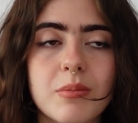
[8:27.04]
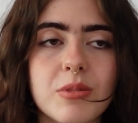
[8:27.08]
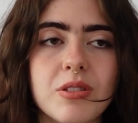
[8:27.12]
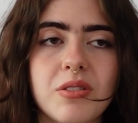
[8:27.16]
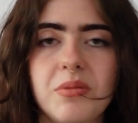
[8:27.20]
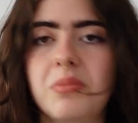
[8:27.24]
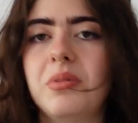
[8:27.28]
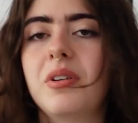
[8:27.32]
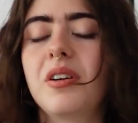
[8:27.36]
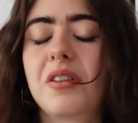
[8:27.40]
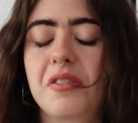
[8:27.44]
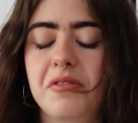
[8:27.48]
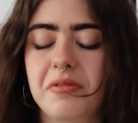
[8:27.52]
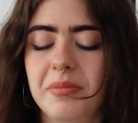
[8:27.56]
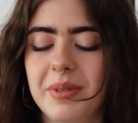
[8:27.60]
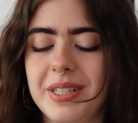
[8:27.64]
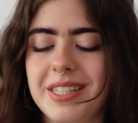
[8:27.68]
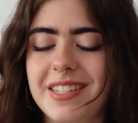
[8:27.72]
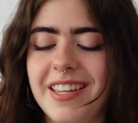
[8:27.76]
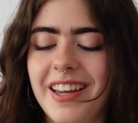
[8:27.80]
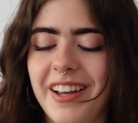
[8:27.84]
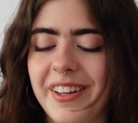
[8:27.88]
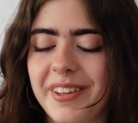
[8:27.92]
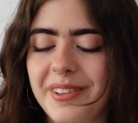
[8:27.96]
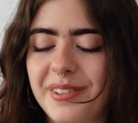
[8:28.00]
I'm so proud of
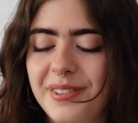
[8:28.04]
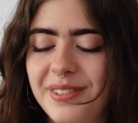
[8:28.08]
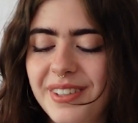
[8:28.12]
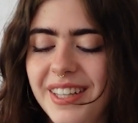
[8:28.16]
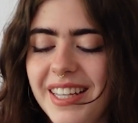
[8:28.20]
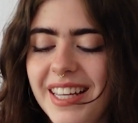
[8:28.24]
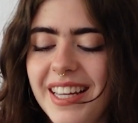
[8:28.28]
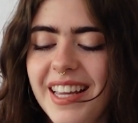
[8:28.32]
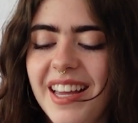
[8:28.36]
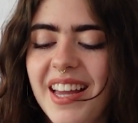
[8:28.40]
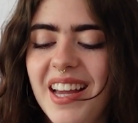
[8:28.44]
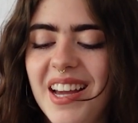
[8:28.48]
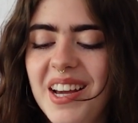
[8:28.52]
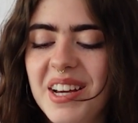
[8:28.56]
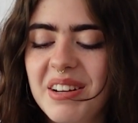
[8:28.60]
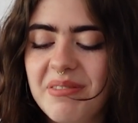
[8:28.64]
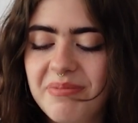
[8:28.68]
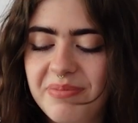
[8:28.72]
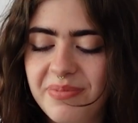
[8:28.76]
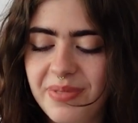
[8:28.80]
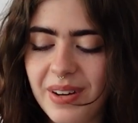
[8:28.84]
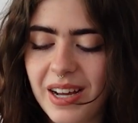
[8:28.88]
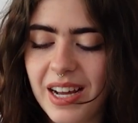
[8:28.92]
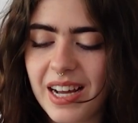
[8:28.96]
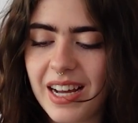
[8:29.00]
myself.
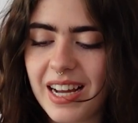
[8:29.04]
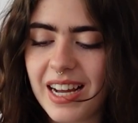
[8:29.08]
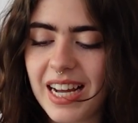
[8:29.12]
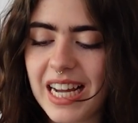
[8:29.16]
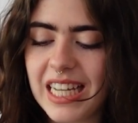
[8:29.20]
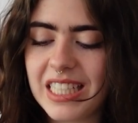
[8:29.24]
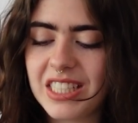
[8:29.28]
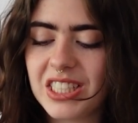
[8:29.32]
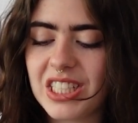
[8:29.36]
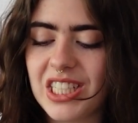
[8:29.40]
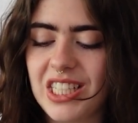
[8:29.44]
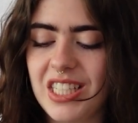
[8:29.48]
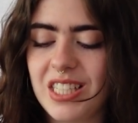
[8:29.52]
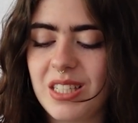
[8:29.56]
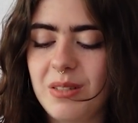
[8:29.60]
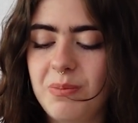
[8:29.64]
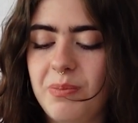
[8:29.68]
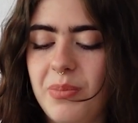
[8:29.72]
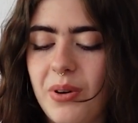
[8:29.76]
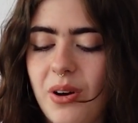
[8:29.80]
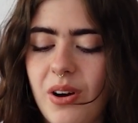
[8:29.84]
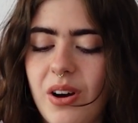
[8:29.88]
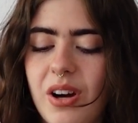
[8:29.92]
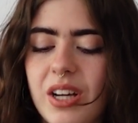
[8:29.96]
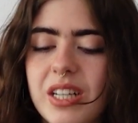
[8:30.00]
But I
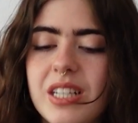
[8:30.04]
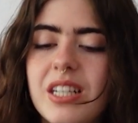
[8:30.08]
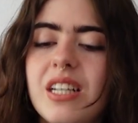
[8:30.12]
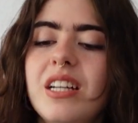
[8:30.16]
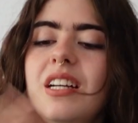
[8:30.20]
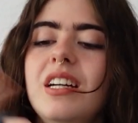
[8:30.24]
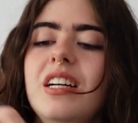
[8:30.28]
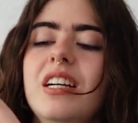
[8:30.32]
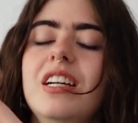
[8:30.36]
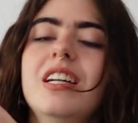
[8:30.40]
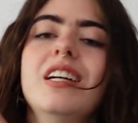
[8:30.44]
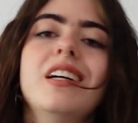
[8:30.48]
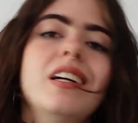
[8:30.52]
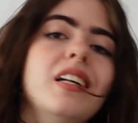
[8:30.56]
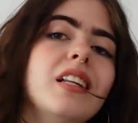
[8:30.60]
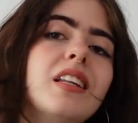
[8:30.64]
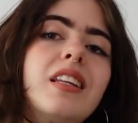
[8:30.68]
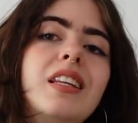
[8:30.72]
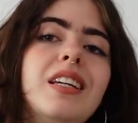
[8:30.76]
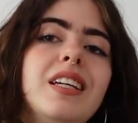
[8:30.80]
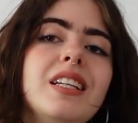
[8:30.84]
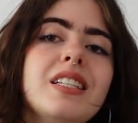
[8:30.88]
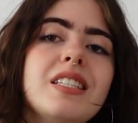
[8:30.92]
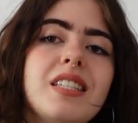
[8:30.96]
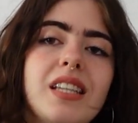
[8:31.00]
just bought
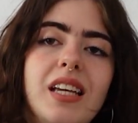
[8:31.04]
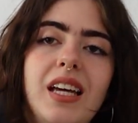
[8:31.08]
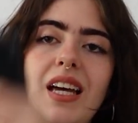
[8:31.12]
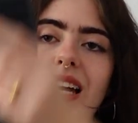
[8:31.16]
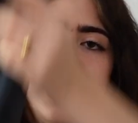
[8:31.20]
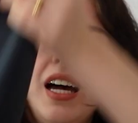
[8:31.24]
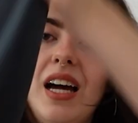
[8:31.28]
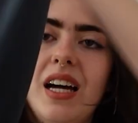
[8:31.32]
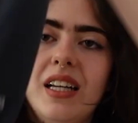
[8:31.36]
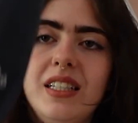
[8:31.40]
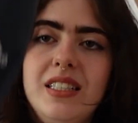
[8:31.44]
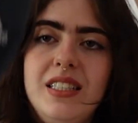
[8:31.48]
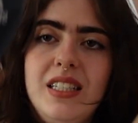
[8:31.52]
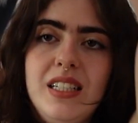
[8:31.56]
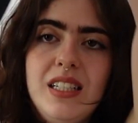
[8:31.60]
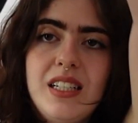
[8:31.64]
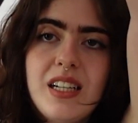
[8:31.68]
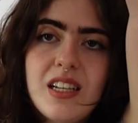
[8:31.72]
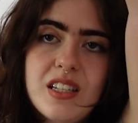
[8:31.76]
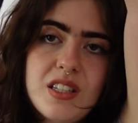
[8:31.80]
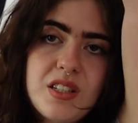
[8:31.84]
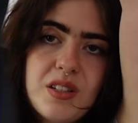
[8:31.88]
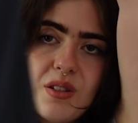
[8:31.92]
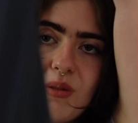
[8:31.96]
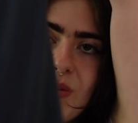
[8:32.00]
these
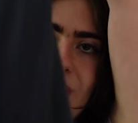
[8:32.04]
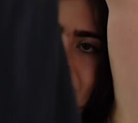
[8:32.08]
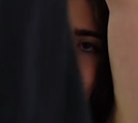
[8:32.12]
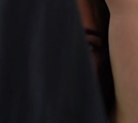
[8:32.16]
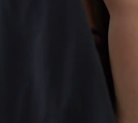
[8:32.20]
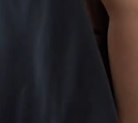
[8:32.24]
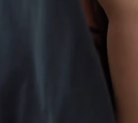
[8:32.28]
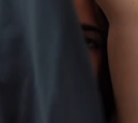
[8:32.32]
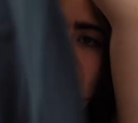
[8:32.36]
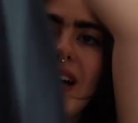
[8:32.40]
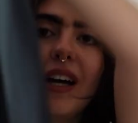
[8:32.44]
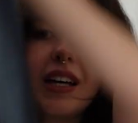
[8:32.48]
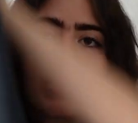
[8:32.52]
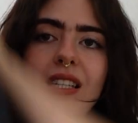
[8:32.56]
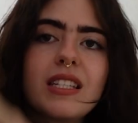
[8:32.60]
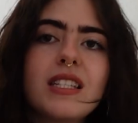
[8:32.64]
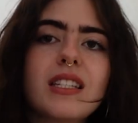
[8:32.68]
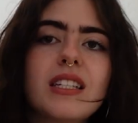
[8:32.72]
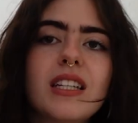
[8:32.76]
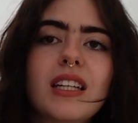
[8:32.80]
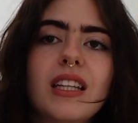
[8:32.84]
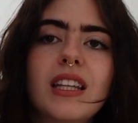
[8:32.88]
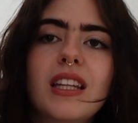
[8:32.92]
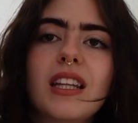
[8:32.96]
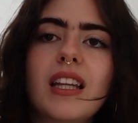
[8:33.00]
Adidas
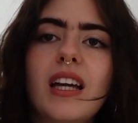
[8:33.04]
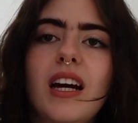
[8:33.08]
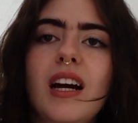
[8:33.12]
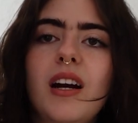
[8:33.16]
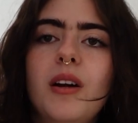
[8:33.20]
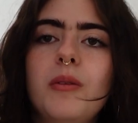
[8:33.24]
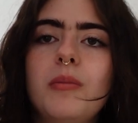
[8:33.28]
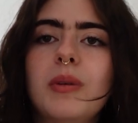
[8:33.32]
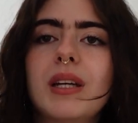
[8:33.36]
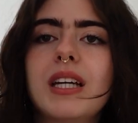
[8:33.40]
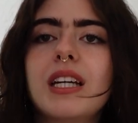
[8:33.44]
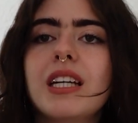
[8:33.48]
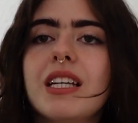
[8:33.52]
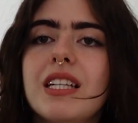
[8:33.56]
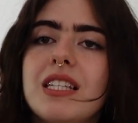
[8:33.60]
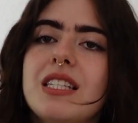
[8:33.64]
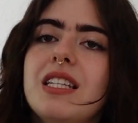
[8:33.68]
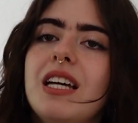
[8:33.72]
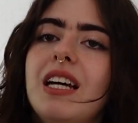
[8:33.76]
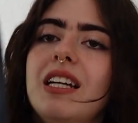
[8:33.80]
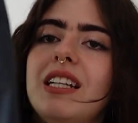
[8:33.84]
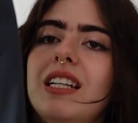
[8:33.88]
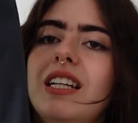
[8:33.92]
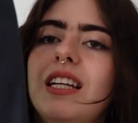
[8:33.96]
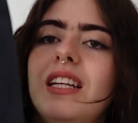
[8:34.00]
sweatpants in there because
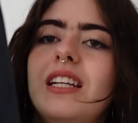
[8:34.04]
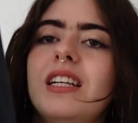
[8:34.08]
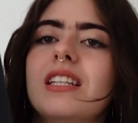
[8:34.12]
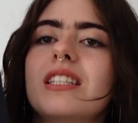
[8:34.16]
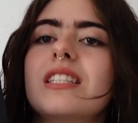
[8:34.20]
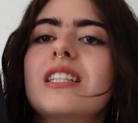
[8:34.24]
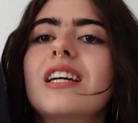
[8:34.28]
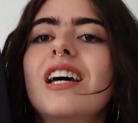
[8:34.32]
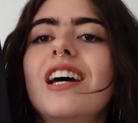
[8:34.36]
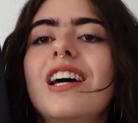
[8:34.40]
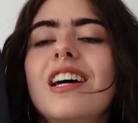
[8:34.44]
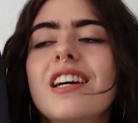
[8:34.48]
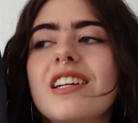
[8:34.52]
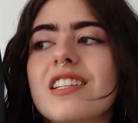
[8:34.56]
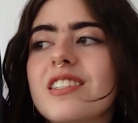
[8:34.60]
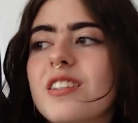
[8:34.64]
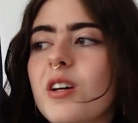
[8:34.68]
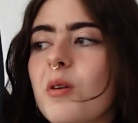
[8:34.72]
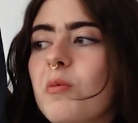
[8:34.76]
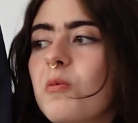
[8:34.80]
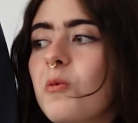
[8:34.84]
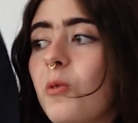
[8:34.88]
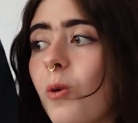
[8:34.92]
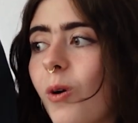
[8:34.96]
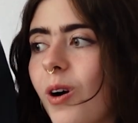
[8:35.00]
I needed
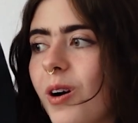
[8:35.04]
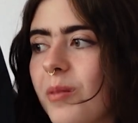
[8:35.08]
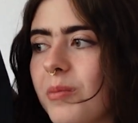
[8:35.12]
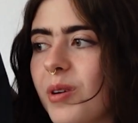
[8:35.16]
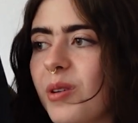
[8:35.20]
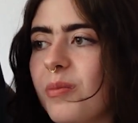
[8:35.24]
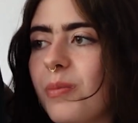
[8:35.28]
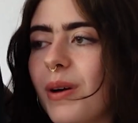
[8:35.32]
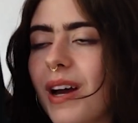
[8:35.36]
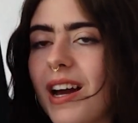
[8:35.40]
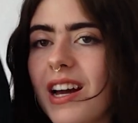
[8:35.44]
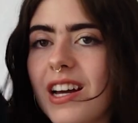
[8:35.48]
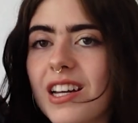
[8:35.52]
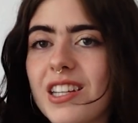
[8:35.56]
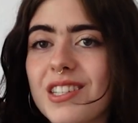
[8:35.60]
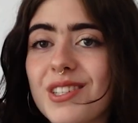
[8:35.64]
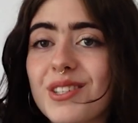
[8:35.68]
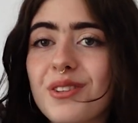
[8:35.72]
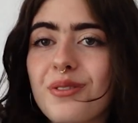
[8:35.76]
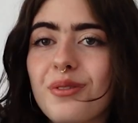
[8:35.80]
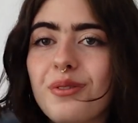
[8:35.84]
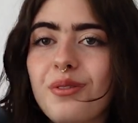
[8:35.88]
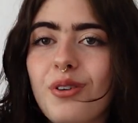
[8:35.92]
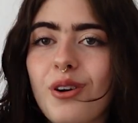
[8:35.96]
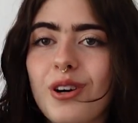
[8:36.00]
some warmer
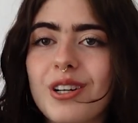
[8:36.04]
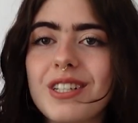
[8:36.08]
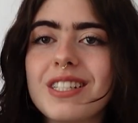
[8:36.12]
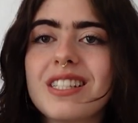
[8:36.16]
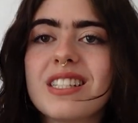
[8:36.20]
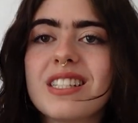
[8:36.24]
pants for